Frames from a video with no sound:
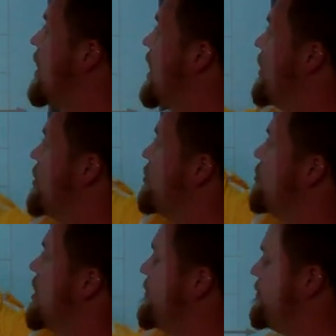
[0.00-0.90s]
And I want
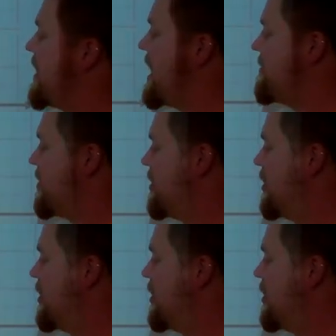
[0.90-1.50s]
to run 5.